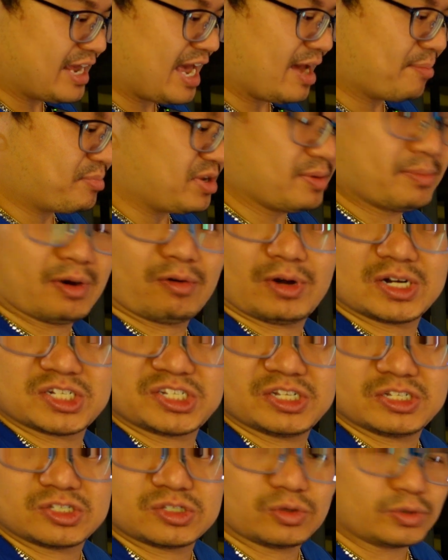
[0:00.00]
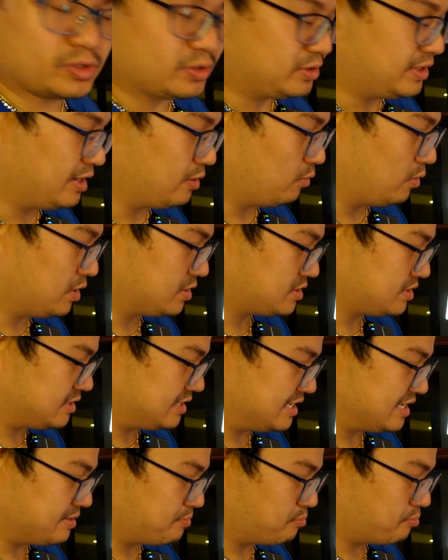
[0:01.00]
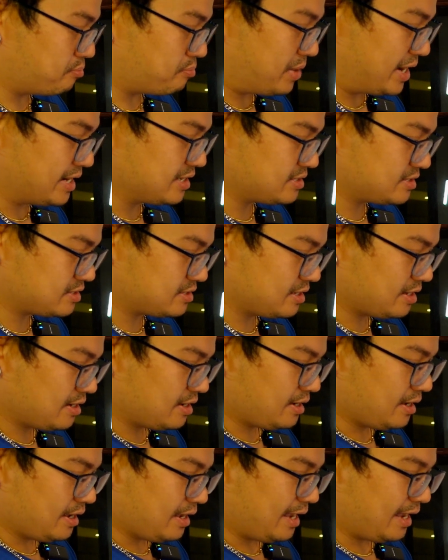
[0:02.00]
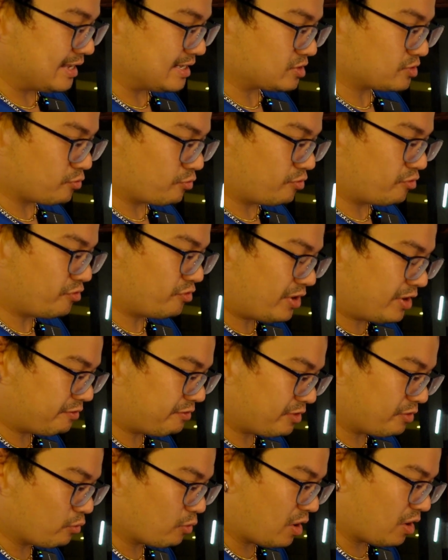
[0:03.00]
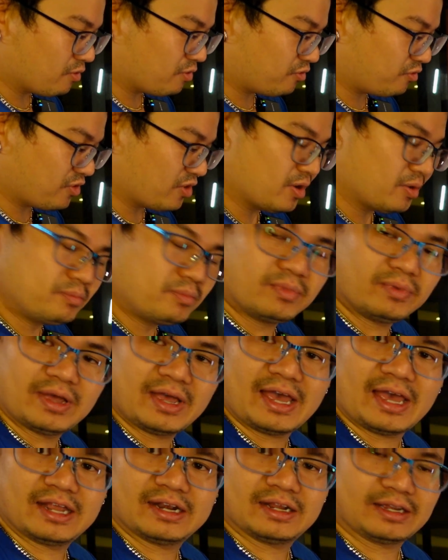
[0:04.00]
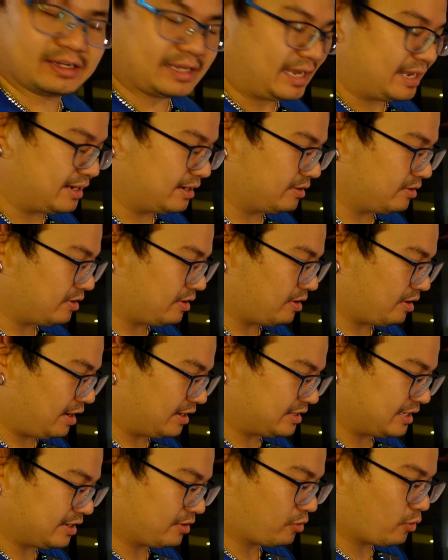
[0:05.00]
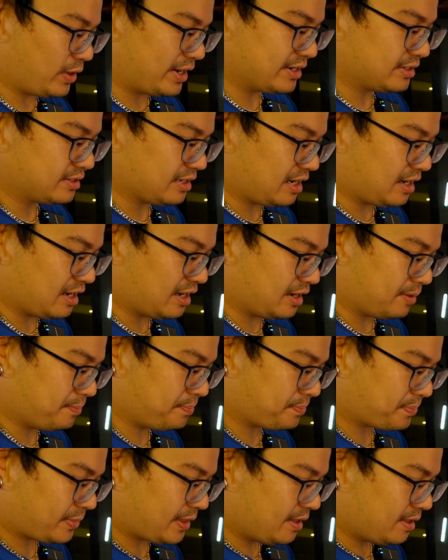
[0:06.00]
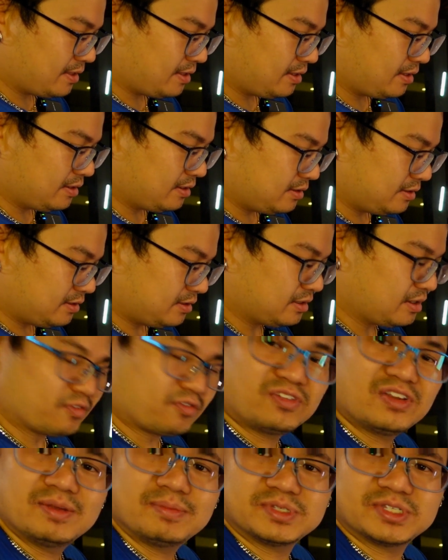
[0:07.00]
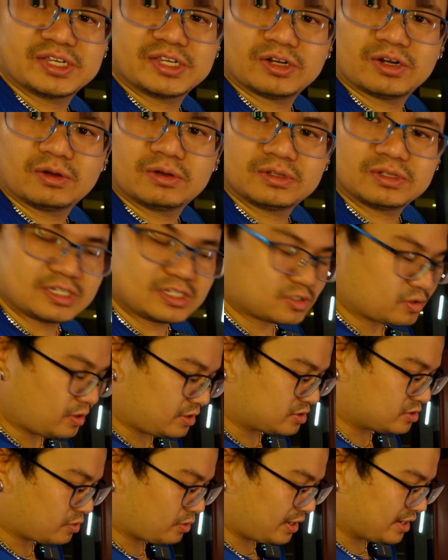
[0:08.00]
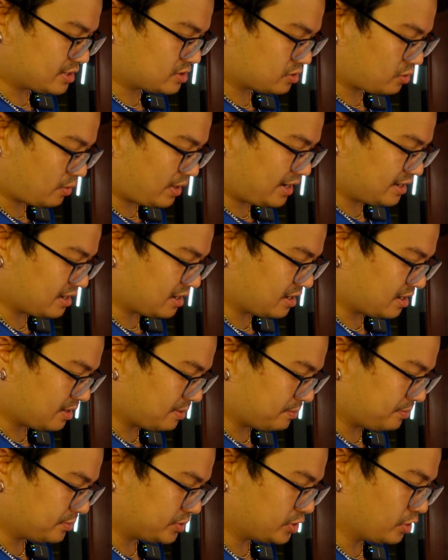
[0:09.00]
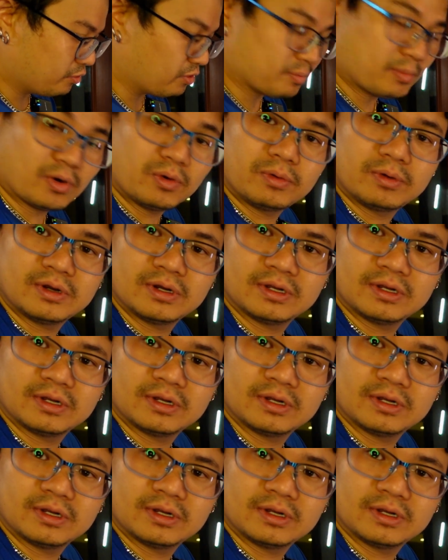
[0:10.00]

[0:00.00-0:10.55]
happy about what Jean Studio did was the base. It's very well firm, and again, I think quite not flimsy, you know, it's quite durable.